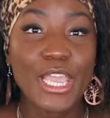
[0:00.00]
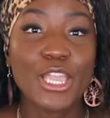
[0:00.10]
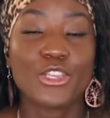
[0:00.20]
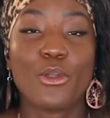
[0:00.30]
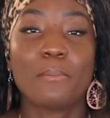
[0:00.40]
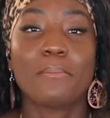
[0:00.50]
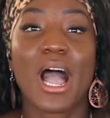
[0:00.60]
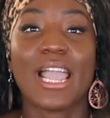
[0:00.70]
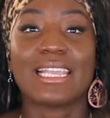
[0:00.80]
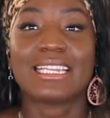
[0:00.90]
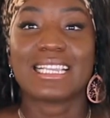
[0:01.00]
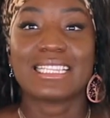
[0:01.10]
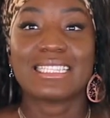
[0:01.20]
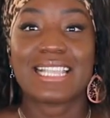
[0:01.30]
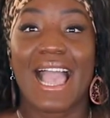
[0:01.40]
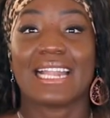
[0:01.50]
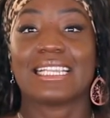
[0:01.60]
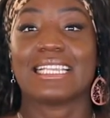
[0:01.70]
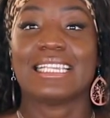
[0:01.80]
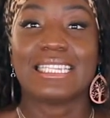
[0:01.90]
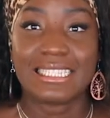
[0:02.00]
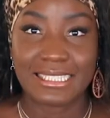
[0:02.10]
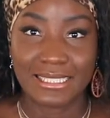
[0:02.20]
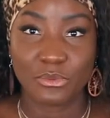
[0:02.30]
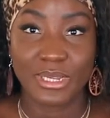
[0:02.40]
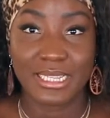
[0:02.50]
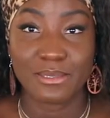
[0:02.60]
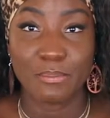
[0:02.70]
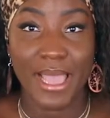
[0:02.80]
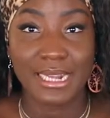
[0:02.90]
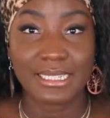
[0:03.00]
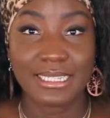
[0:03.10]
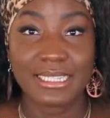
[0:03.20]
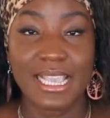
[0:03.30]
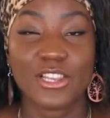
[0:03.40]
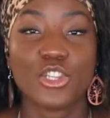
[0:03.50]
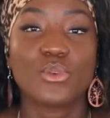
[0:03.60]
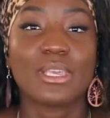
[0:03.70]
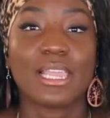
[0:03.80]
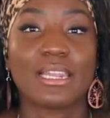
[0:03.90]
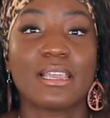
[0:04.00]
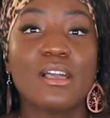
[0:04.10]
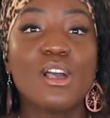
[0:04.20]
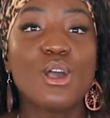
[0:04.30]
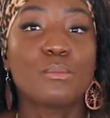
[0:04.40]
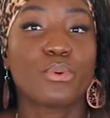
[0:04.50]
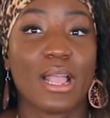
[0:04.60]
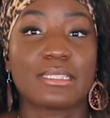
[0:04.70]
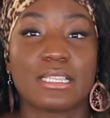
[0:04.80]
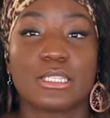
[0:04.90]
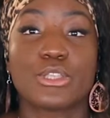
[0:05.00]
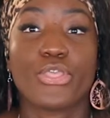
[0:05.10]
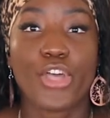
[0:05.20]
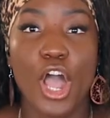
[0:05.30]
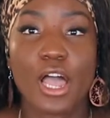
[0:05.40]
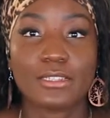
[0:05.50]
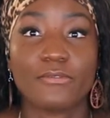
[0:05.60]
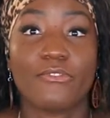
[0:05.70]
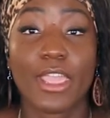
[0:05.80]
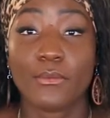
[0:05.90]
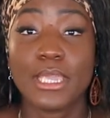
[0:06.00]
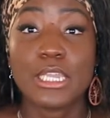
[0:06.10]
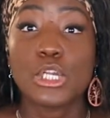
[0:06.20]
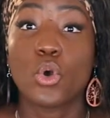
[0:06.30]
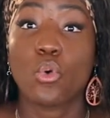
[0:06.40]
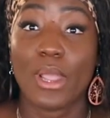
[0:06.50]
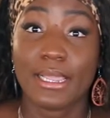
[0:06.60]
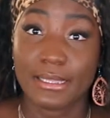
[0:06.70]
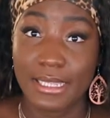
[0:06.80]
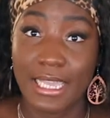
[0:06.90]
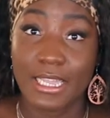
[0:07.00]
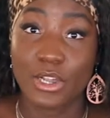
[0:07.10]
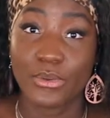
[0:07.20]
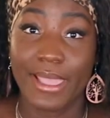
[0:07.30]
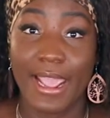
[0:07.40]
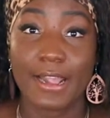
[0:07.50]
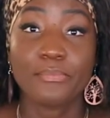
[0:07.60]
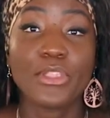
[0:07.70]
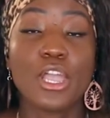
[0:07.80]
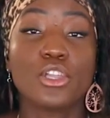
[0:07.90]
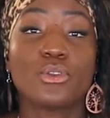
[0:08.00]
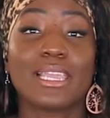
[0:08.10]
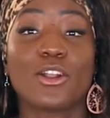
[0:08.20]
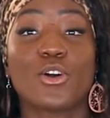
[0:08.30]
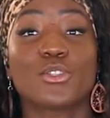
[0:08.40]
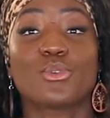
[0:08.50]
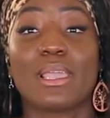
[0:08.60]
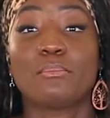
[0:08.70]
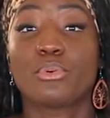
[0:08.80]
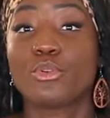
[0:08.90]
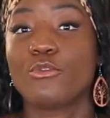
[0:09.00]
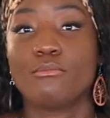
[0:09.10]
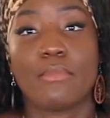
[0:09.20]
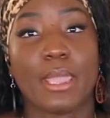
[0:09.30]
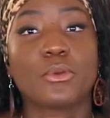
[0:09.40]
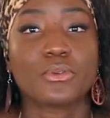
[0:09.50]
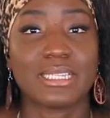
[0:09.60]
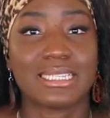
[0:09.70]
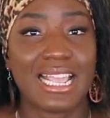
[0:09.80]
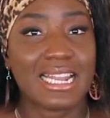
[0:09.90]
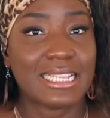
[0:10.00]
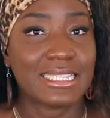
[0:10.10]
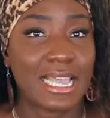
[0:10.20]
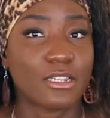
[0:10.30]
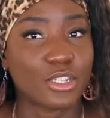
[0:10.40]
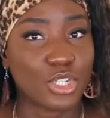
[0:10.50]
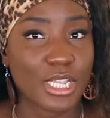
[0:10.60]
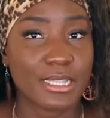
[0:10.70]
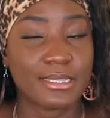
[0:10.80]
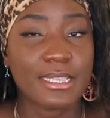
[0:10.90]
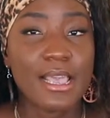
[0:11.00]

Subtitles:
Your mind is at ease when it's balanced, and you can process thought very quickly, okay? You can also improve memories and intelligence.